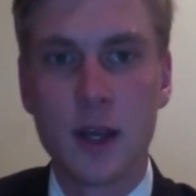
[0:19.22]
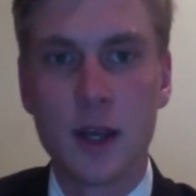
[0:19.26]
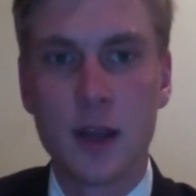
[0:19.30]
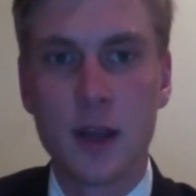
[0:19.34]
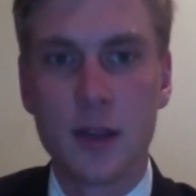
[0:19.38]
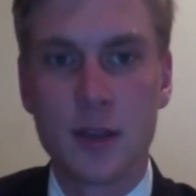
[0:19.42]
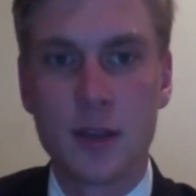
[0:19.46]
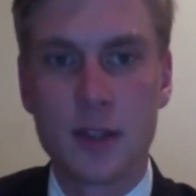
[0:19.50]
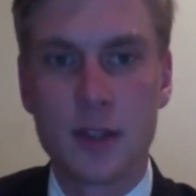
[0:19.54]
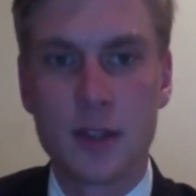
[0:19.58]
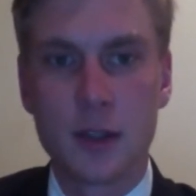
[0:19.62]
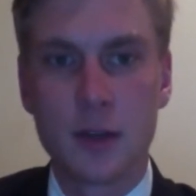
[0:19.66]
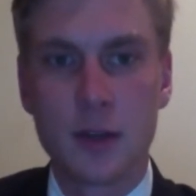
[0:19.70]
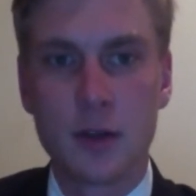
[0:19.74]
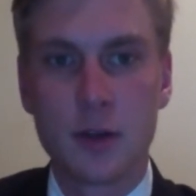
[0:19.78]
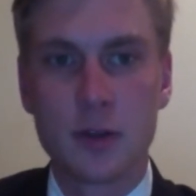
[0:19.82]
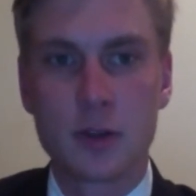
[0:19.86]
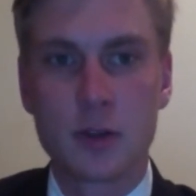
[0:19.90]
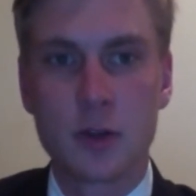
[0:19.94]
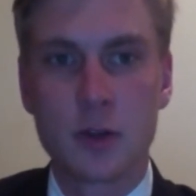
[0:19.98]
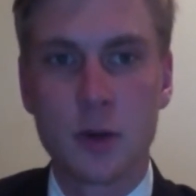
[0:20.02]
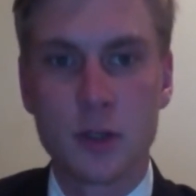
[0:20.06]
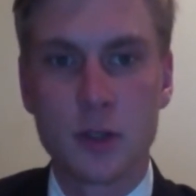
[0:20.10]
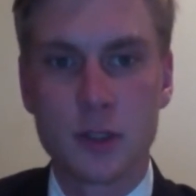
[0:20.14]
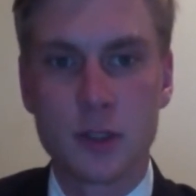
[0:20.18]
This includes
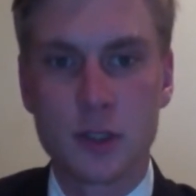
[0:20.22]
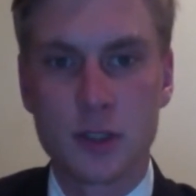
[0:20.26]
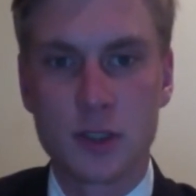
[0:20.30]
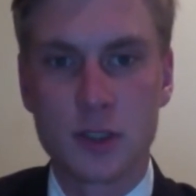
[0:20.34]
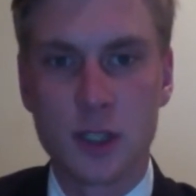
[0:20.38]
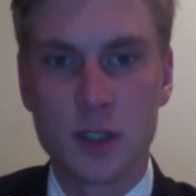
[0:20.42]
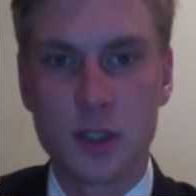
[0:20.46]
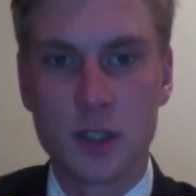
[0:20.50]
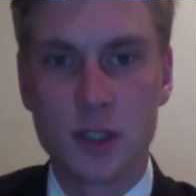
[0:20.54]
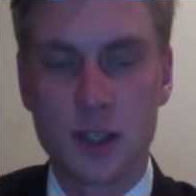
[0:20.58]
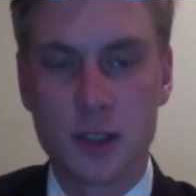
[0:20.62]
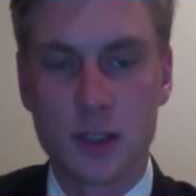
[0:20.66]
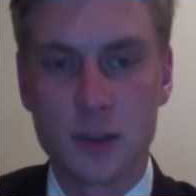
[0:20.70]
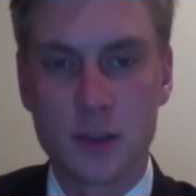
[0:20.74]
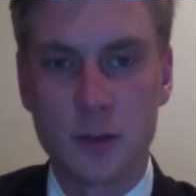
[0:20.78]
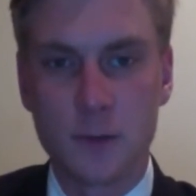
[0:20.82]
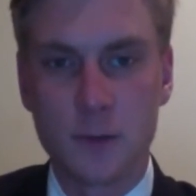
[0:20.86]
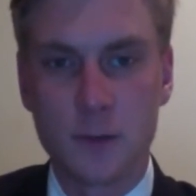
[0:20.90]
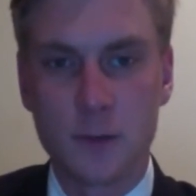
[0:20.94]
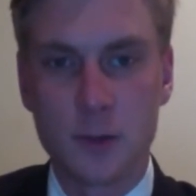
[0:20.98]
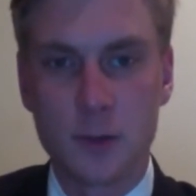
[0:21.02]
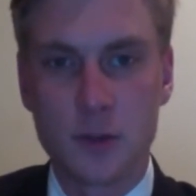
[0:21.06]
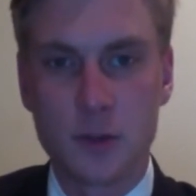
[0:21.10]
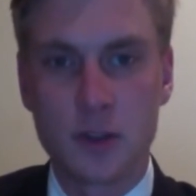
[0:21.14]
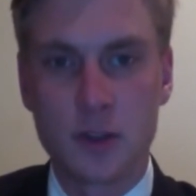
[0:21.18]
courses such as
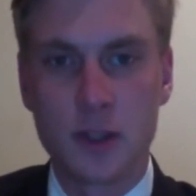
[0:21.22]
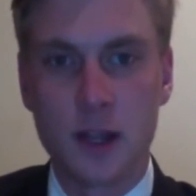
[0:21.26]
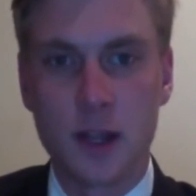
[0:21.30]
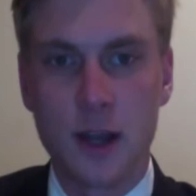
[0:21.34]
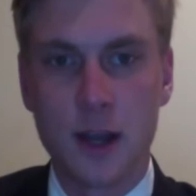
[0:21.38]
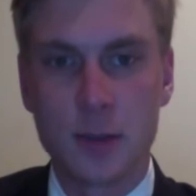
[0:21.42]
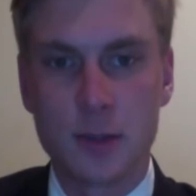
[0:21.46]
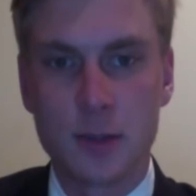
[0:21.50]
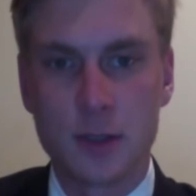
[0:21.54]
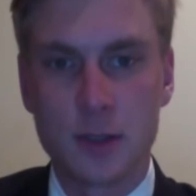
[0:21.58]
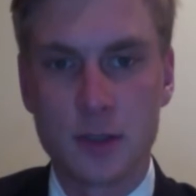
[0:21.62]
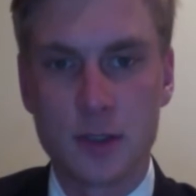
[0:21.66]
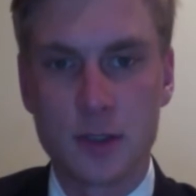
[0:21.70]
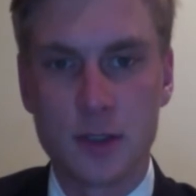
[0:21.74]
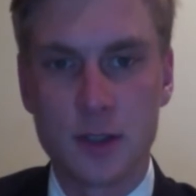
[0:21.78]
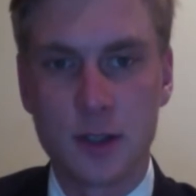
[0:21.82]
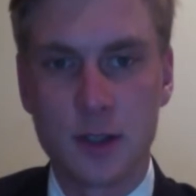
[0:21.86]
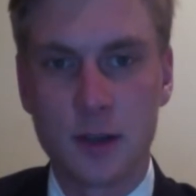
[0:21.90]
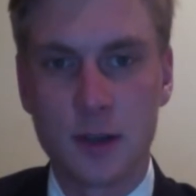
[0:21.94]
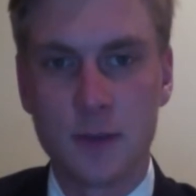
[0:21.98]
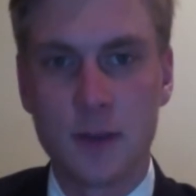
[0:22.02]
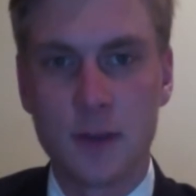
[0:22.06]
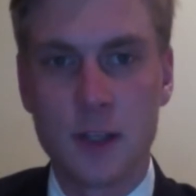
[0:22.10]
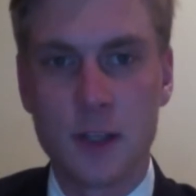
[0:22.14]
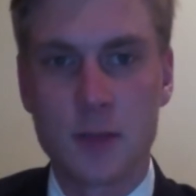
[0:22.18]
futures and options,
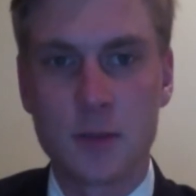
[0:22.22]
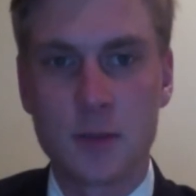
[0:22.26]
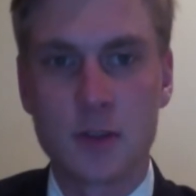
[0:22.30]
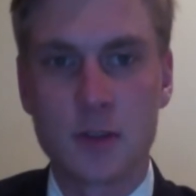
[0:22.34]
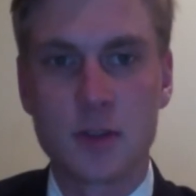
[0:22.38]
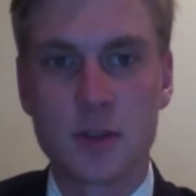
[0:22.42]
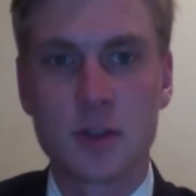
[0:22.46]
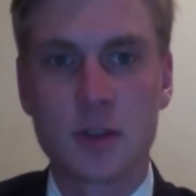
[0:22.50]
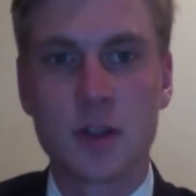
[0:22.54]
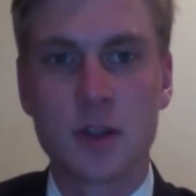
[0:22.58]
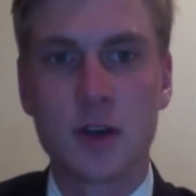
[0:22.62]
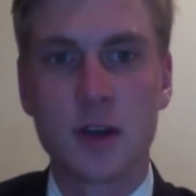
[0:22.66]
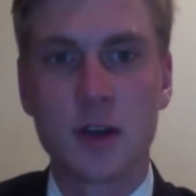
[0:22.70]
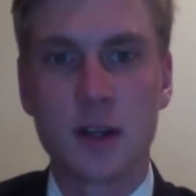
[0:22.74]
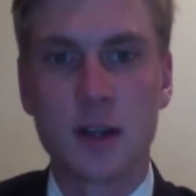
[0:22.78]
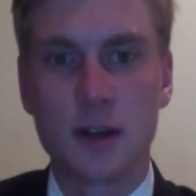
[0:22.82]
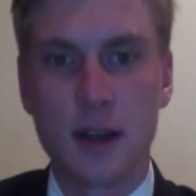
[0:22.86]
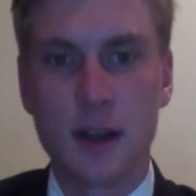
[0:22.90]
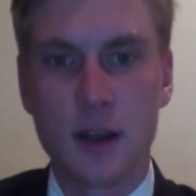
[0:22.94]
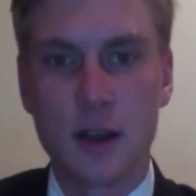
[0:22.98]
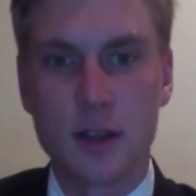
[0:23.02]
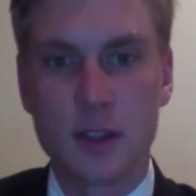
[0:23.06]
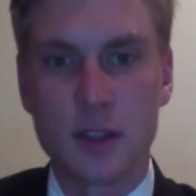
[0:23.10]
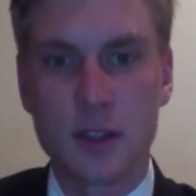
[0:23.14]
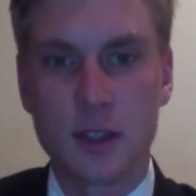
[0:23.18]
investments and security
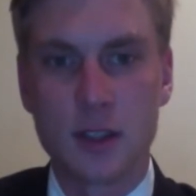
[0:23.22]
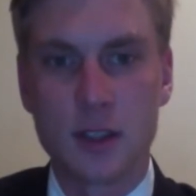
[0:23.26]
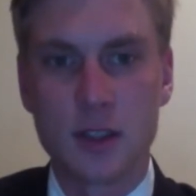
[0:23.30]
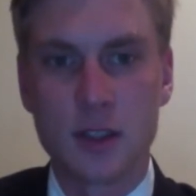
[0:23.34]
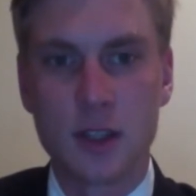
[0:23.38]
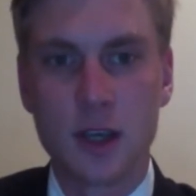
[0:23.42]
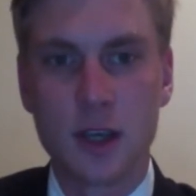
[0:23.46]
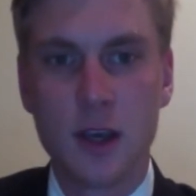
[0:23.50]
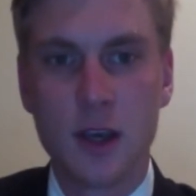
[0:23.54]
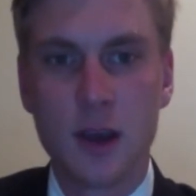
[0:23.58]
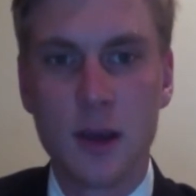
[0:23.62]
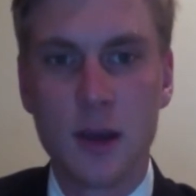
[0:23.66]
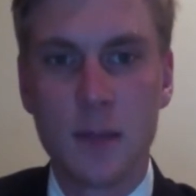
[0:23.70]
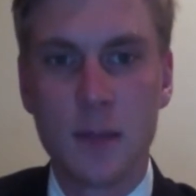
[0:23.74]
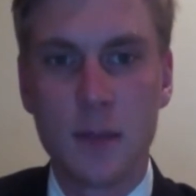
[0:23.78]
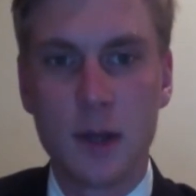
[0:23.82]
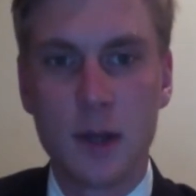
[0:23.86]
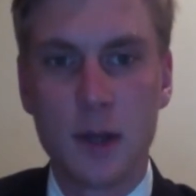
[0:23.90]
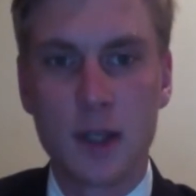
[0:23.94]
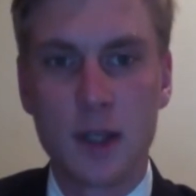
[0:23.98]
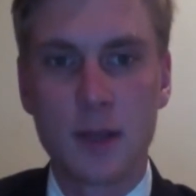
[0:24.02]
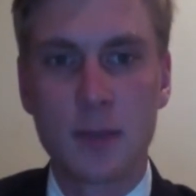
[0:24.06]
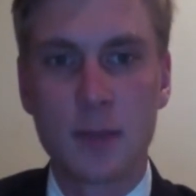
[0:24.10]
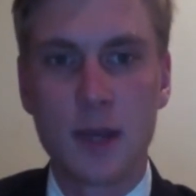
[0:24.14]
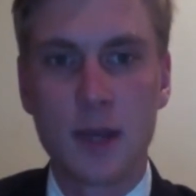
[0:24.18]
analysis,
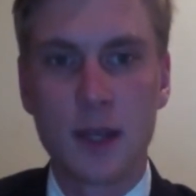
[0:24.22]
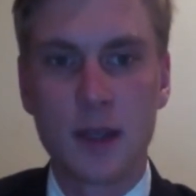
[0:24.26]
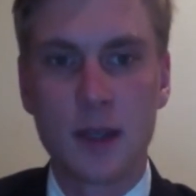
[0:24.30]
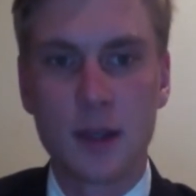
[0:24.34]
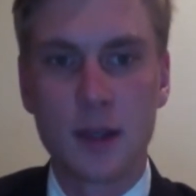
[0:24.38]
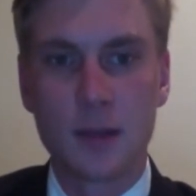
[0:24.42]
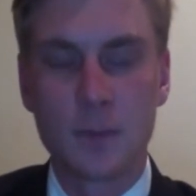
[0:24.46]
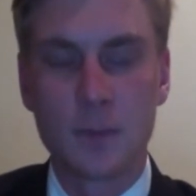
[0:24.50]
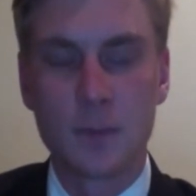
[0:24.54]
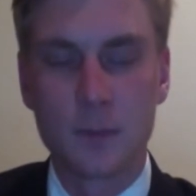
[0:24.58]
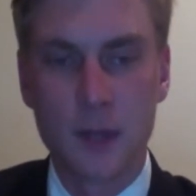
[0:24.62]
money and banking,